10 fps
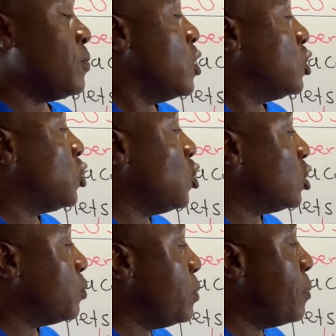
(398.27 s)
So those
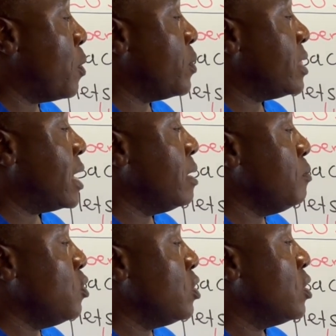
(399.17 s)
people with an
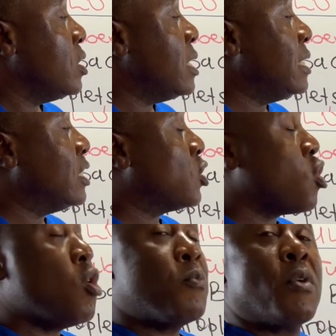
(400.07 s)
immune that is
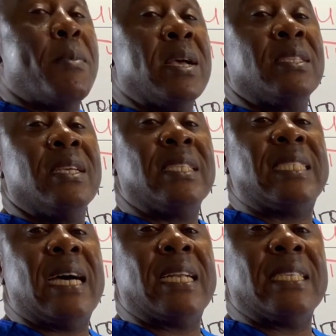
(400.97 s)
compromised
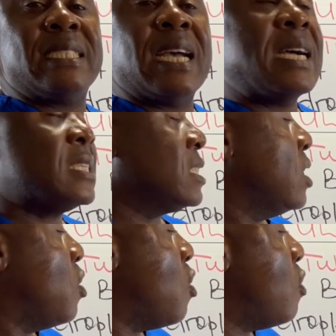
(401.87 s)
stand a chance
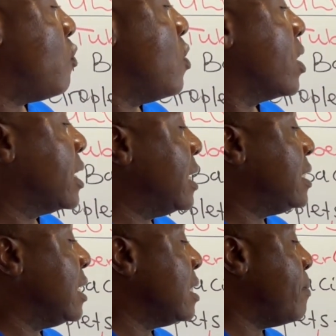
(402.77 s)
of
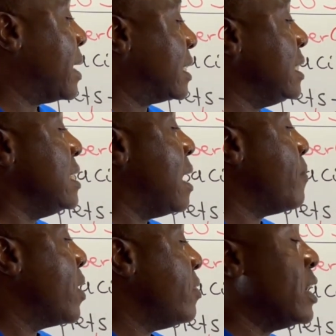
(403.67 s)
getting the bacteria
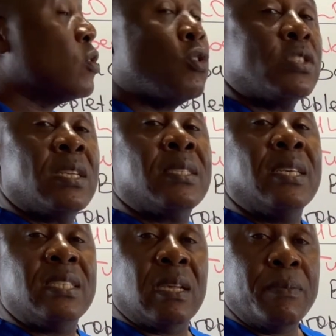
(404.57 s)
that causes
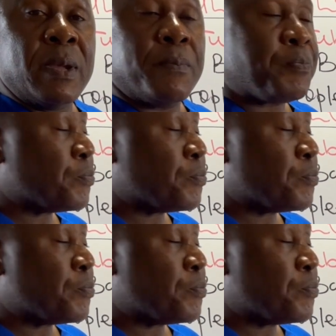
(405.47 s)
TB.